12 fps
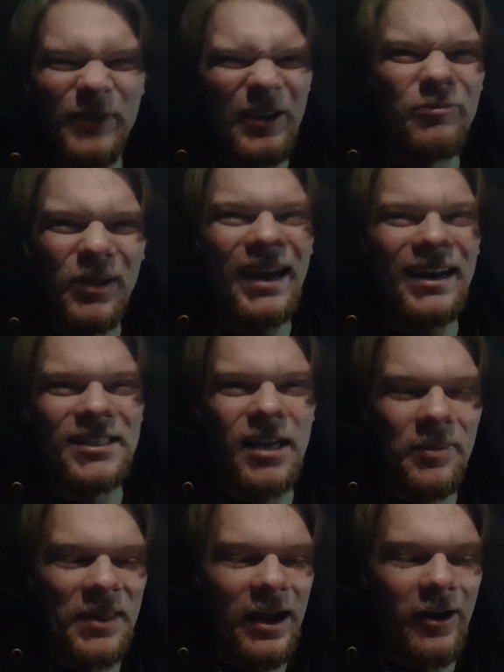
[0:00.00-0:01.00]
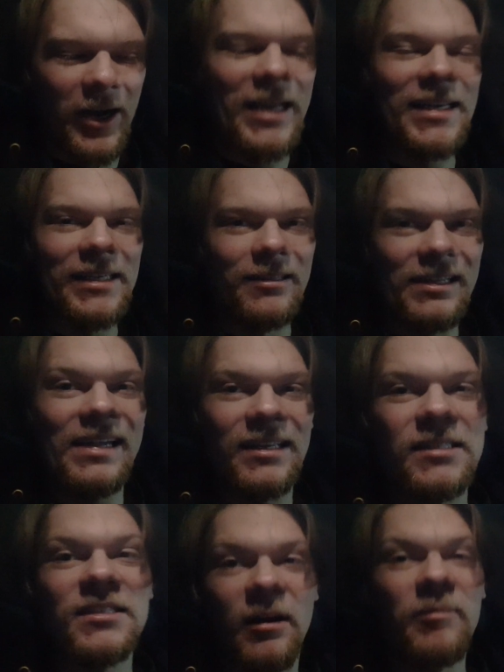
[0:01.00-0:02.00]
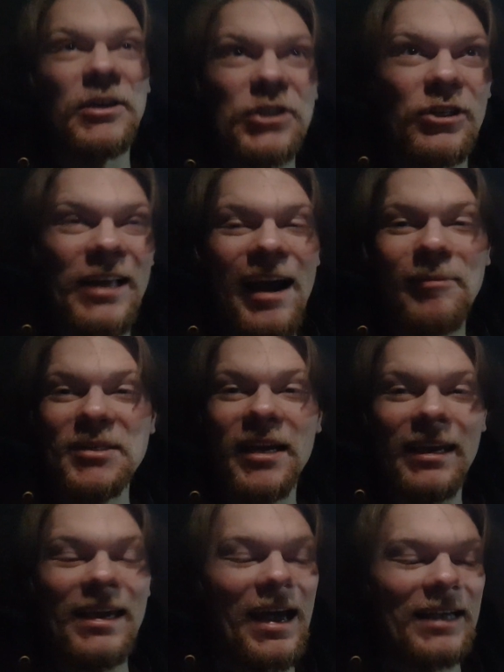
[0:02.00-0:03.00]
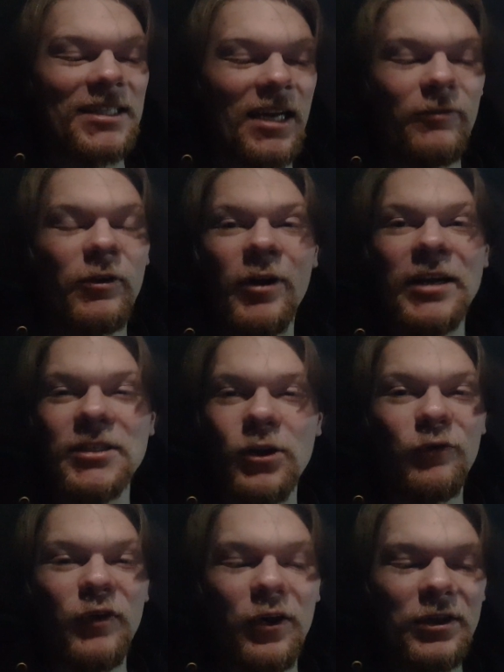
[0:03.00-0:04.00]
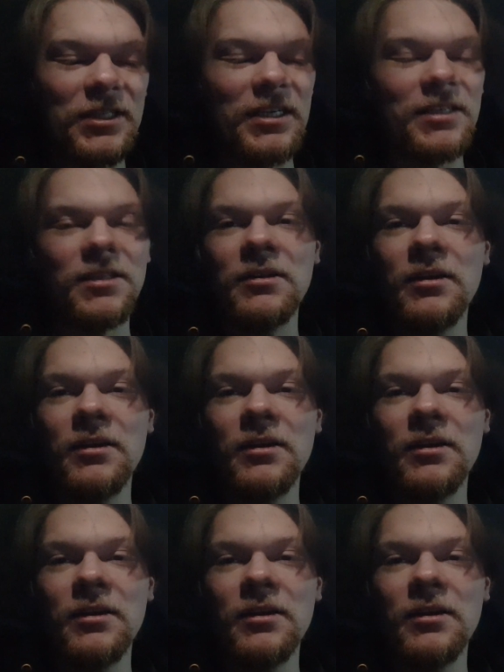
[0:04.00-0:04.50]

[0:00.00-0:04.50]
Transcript: Blaney's up there and he leads a bunch of laps like he has at every race so far this season.